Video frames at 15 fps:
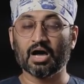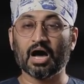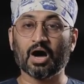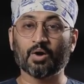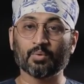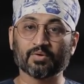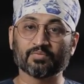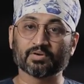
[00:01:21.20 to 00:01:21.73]

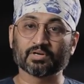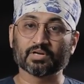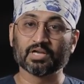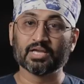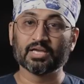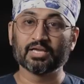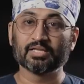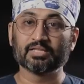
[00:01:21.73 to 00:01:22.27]
However,
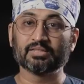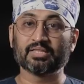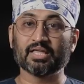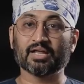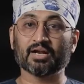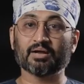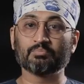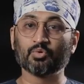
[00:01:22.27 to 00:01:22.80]

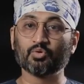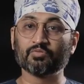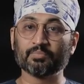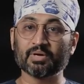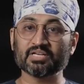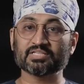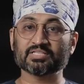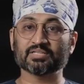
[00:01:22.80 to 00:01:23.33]
there are
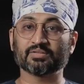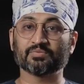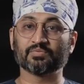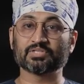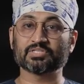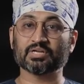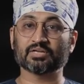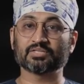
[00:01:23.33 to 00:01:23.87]
movements
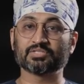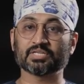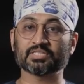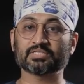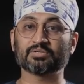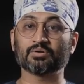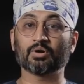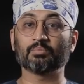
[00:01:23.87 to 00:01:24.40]
which are
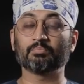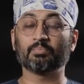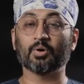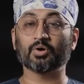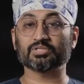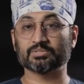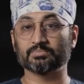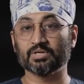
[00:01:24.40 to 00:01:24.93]
just not
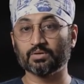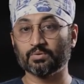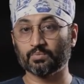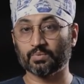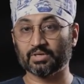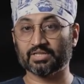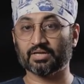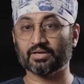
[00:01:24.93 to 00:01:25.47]
possible
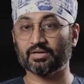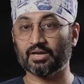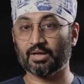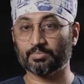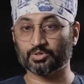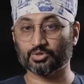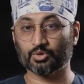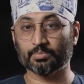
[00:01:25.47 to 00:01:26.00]
with
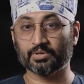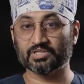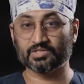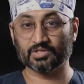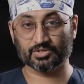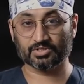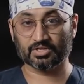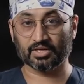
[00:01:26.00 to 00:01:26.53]
laparoscopic
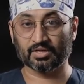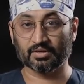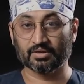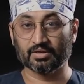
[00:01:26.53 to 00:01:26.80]
surgery.